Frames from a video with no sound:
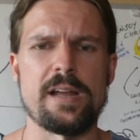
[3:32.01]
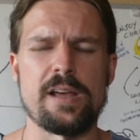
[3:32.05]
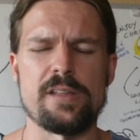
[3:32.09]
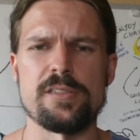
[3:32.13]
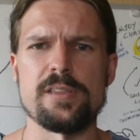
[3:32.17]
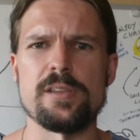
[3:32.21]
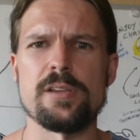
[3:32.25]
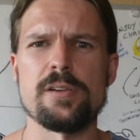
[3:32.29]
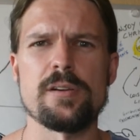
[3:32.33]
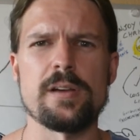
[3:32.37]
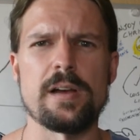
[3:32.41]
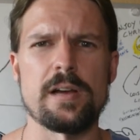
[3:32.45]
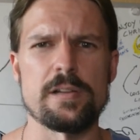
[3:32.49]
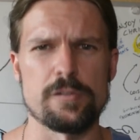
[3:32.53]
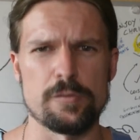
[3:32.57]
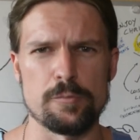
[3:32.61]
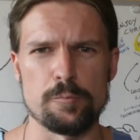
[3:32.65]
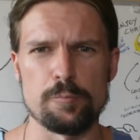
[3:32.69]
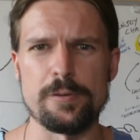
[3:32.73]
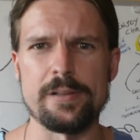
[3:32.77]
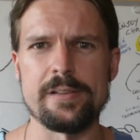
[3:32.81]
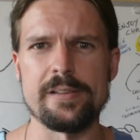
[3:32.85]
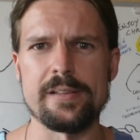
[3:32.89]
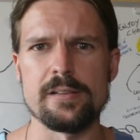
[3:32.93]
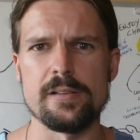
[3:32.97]
I think you guys will
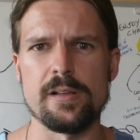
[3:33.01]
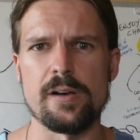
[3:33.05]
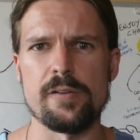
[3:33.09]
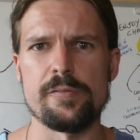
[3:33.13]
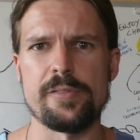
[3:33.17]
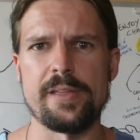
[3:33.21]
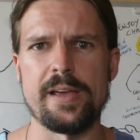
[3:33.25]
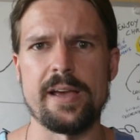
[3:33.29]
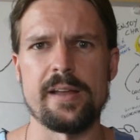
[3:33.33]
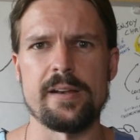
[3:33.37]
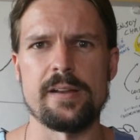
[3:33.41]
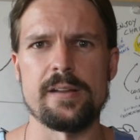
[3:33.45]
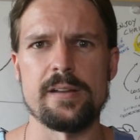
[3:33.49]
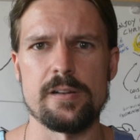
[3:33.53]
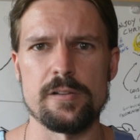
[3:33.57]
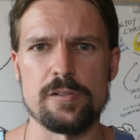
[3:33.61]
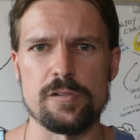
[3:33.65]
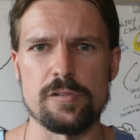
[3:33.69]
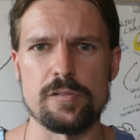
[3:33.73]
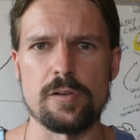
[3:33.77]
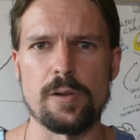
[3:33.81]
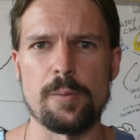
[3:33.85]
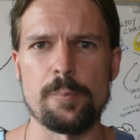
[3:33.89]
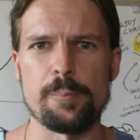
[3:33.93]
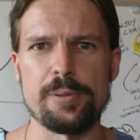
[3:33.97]
really love that, and
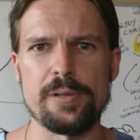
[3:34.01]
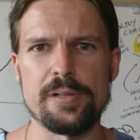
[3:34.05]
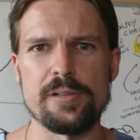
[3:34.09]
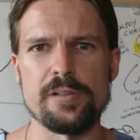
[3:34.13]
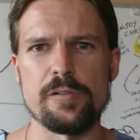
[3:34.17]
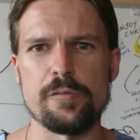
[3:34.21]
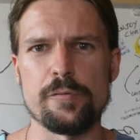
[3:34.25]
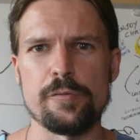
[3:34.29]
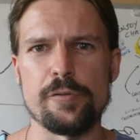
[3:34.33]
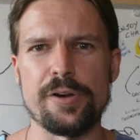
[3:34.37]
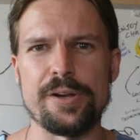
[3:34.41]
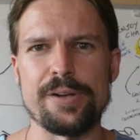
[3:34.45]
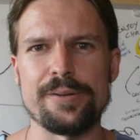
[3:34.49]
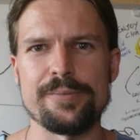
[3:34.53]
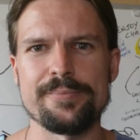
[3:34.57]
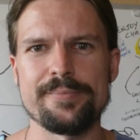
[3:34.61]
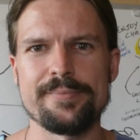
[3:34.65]
it's completely free.